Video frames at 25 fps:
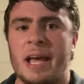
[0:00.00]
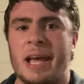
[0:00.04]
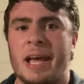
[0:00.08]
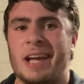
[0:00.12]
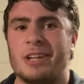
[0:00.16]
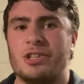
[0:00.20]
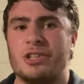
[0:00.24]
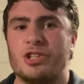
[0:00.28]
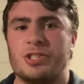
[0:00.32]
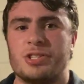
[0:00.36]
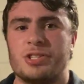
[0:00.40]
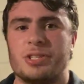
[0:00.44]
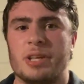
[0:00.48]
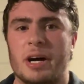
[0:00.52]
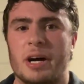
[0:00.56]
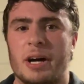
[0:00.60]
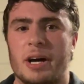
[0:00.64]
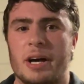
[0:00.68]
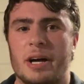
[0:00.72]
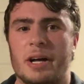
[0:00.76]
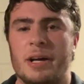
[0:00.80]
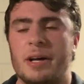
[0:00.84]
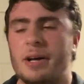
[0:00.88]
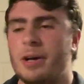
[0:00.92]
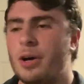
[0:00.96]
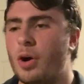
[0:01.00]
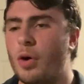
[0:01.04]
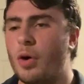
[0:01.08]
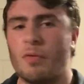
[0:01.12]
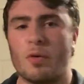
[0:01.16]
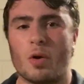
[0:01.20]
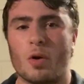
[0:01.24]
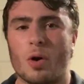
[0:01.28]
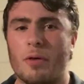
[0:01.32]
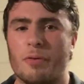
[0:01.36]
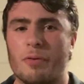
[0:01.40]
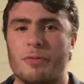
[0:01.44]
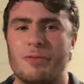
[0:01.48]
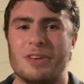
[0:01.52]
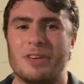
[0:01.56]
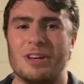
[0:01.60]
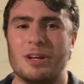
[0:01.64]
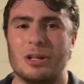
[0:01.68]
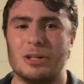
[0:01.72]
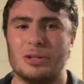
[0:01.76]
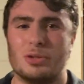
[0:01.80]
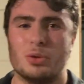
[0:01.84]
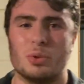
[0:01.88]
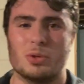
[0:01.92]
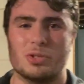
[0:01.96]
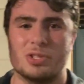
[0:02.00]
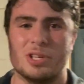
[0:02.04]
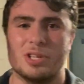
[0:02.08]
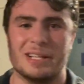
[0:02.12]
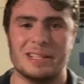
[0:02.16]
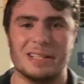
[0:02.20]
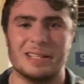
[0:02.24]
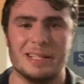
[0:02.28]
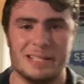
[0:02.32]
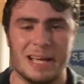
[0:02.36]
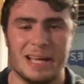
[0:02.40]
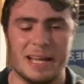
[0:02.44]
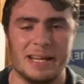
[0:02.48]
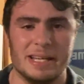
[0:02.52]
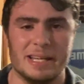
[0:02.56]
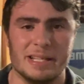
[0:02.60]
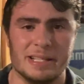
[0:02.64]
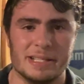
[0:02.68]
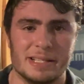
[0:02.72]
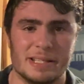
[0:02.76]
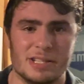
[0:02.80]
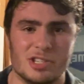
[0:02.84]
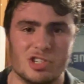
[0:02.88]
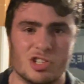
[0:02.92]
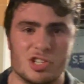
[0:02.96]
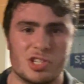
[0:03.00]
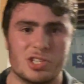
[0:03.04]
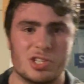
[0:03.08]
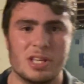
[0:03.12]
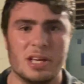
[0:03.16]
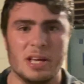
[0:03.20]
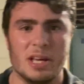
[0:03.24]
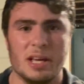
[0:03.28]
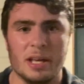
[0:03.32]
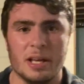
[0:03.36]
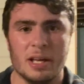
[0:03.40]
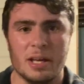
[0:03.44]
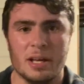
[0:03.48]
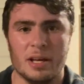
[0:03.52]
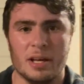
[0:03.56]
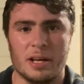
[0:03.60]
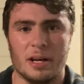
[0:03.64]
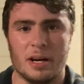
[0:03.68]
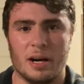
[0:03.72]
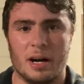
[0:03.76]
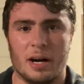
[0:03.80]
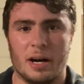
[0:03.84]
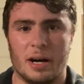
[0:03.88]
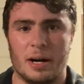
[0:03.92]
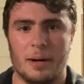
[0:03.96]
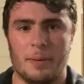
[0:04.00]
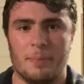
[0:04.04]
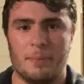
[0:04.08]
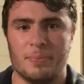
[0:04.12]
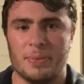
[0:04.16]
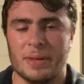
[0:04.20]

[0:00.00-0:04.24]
and just overall feel towards like the tendons and just uh,